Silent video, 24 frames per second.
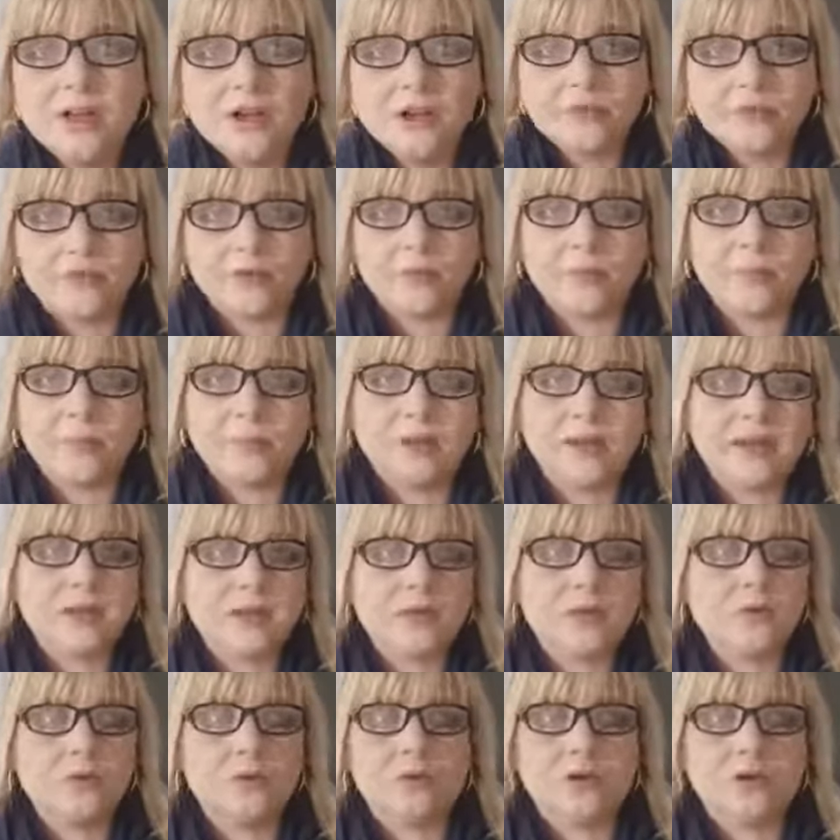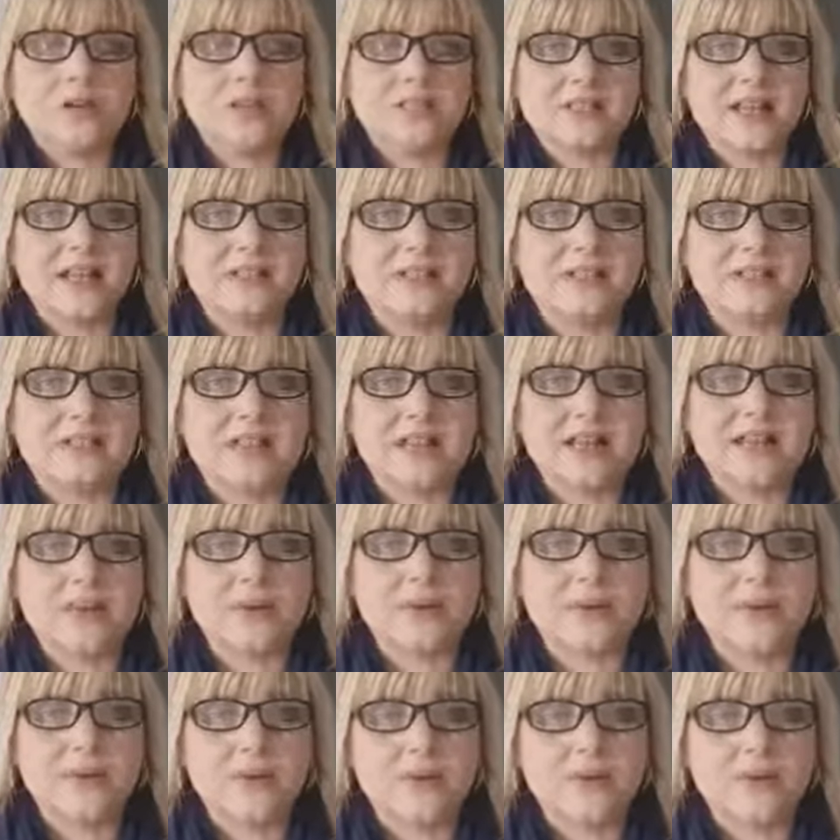for me, who doesn't have a salary,